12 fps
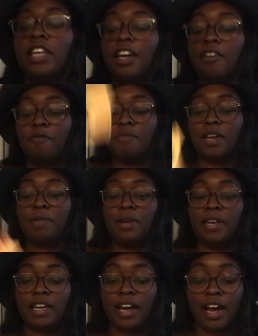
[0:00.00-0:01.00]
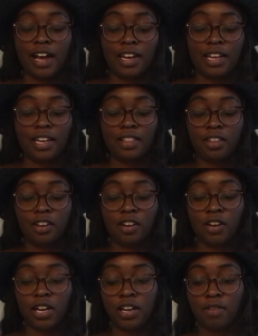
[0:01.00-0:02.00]
have maybe hiding
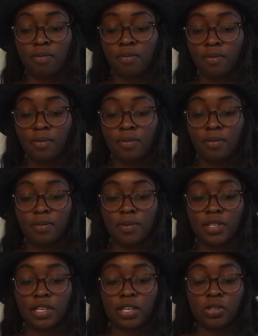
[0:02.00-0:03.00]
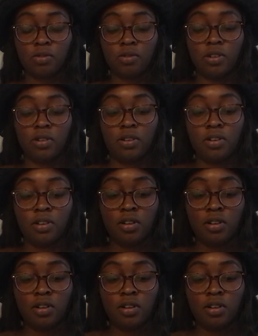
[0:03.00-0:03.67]
their sexual